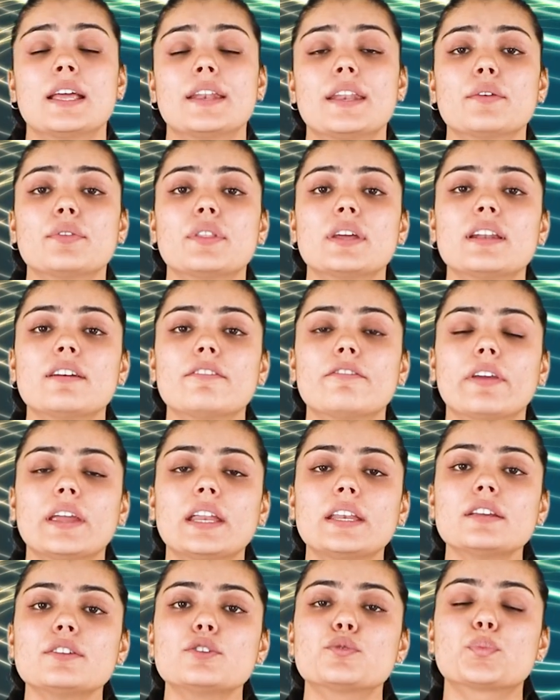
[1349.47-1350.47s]
Now, there are
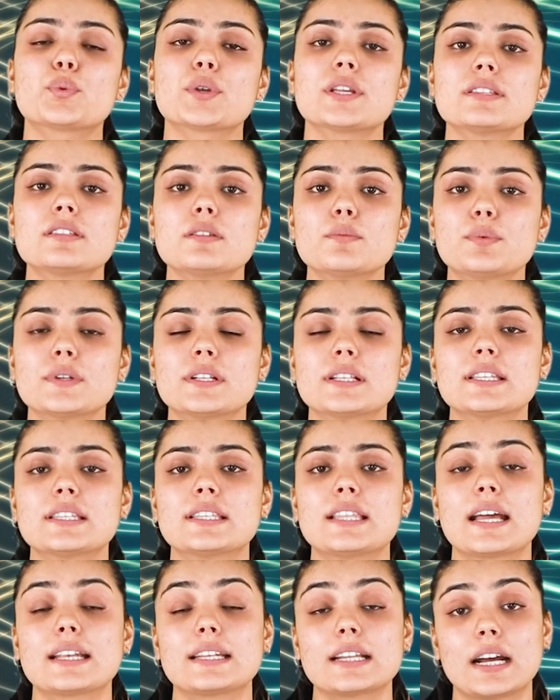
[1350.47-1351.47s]
various
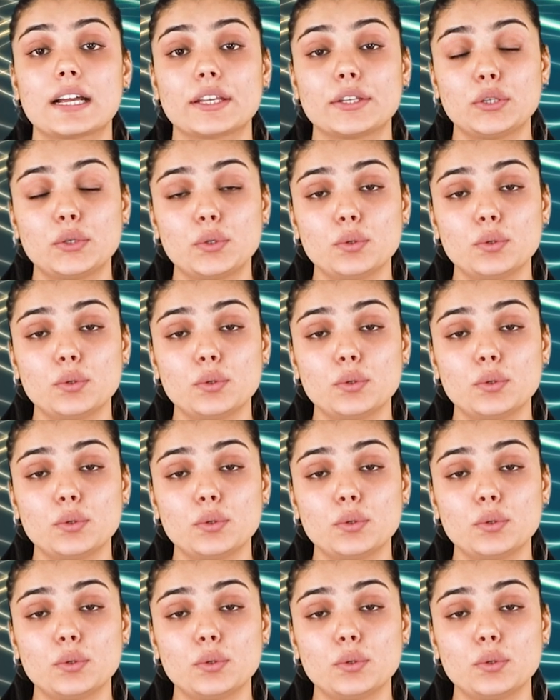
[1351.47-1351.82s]
principles that are